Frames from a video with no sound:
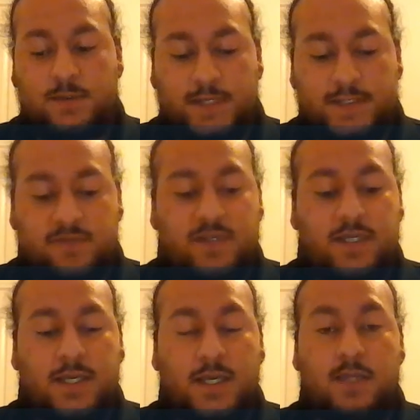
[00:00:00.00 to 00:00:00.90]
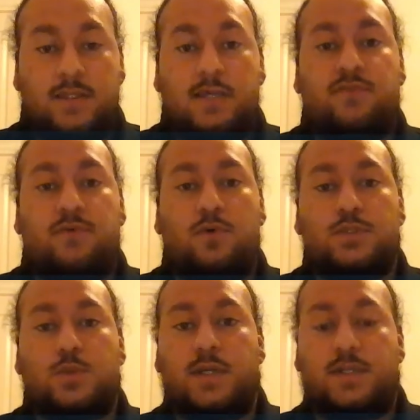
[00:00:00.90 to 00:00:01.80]
creativity and therefore
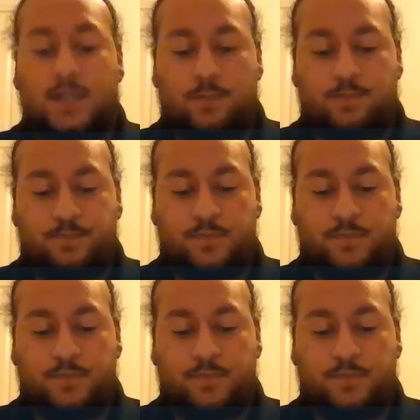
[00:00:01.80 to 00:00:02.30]
was quite dull.